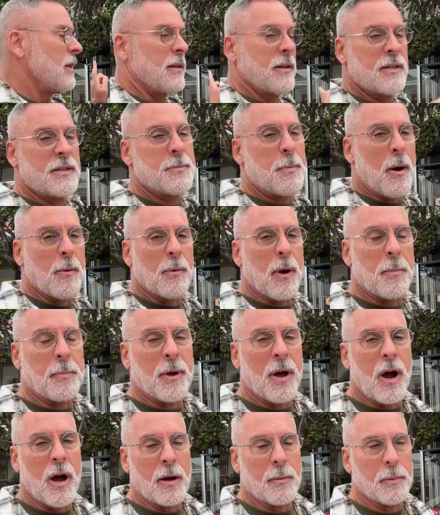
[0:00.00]
The spot right
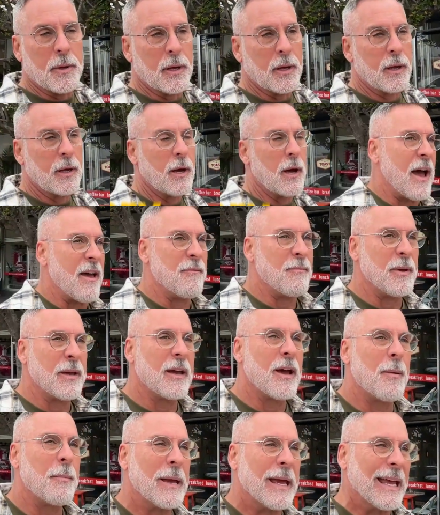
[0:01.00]
behind me. I've been
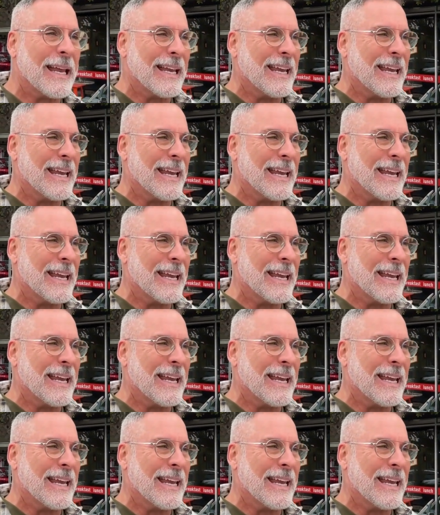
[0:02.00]
coming and